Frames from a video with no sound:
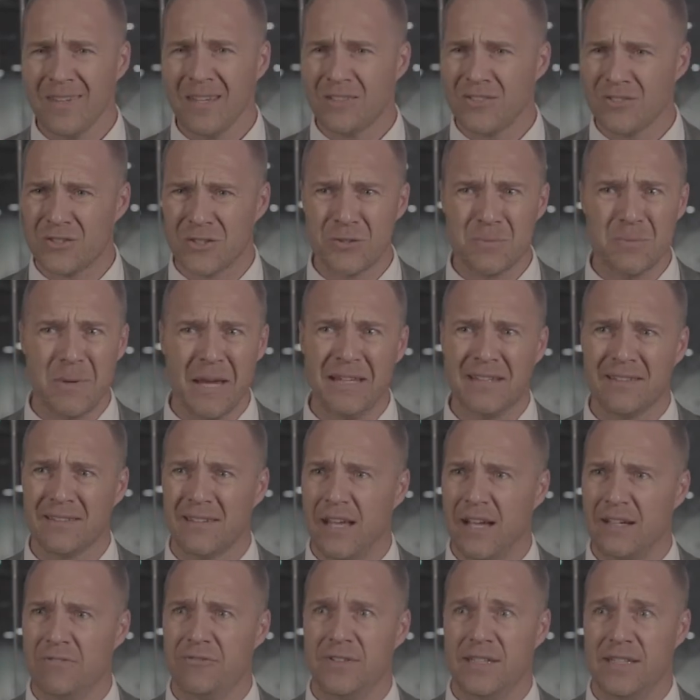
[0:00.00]
Just making
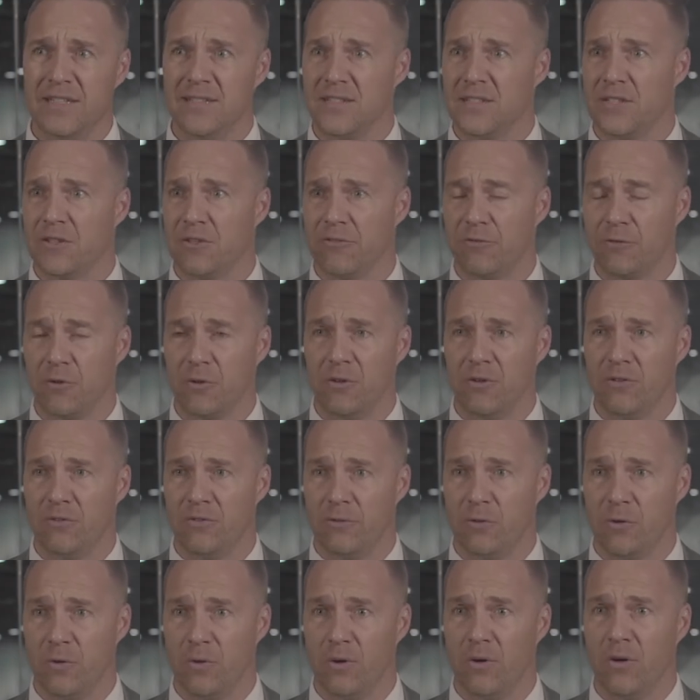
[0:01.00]
life easier
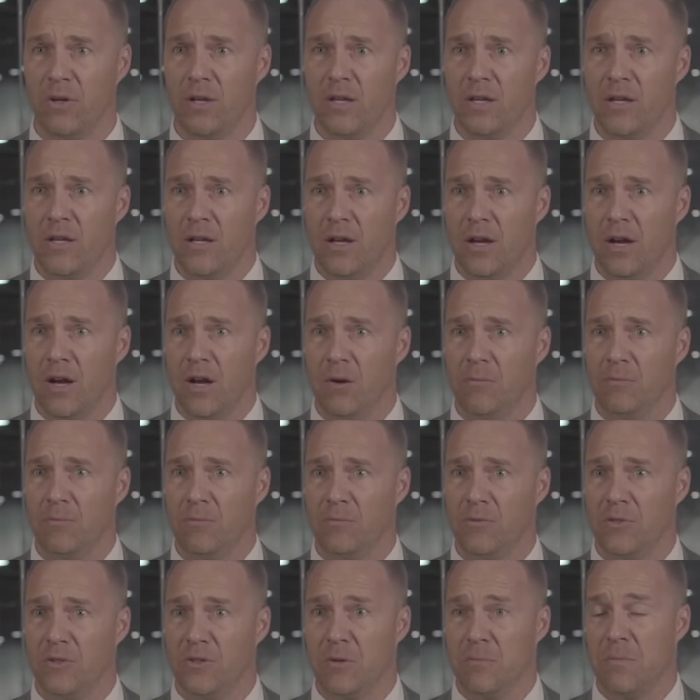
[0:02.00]
for
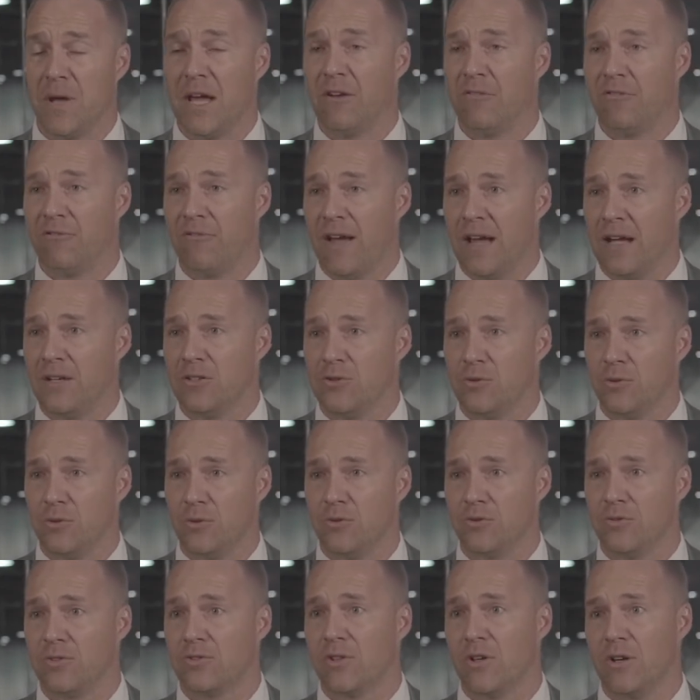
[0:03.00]
the
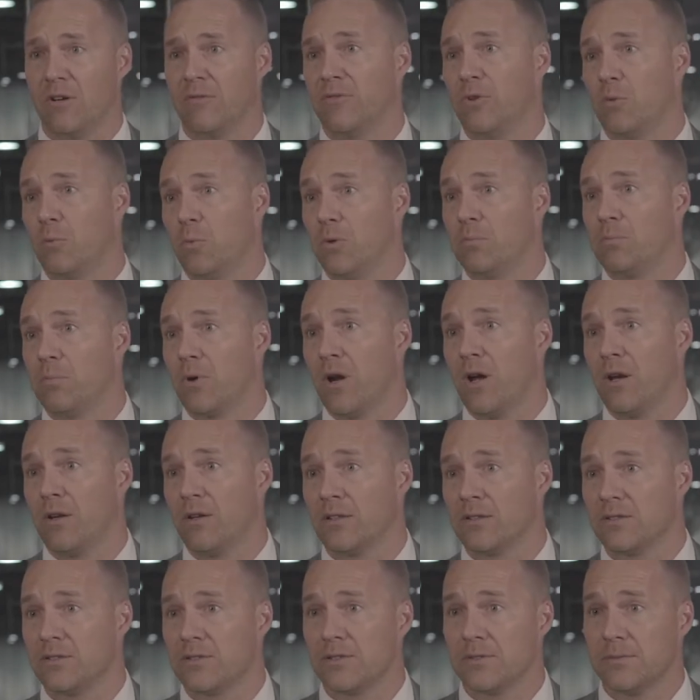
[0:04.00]
manufacturers of the wood
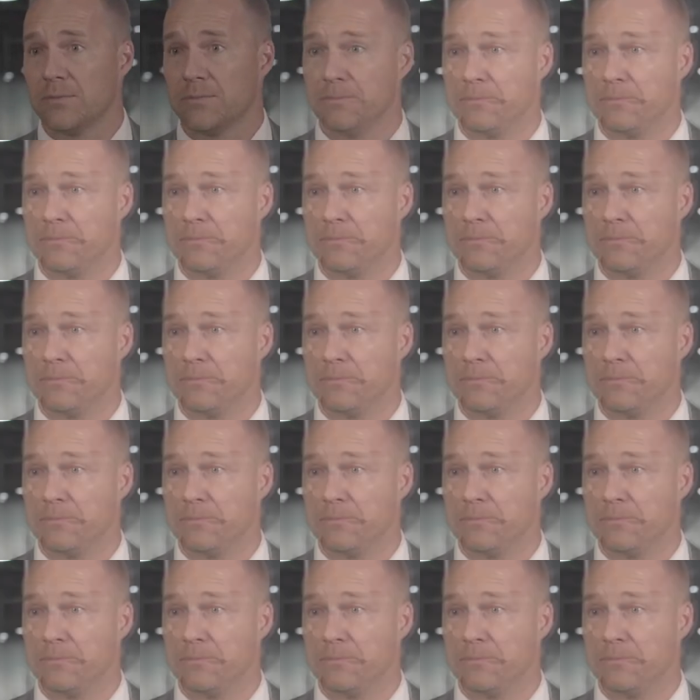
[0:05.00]
products.